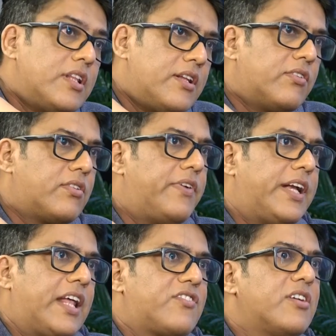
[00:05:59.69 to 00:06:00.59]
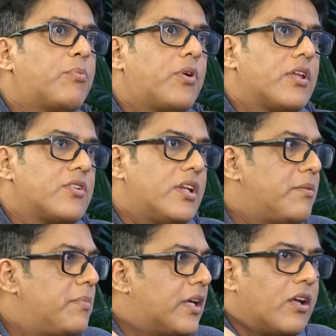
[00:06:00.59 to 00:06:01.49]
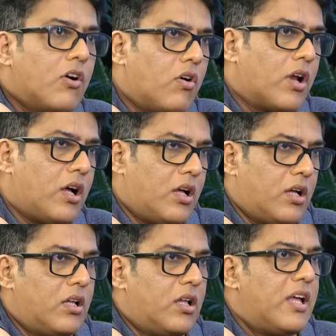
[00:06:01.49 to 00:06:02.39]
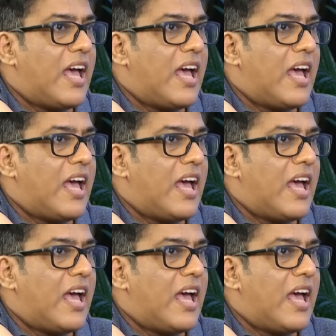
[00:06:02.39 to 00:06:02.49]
that, or there is fantastic potential in making a Kohrra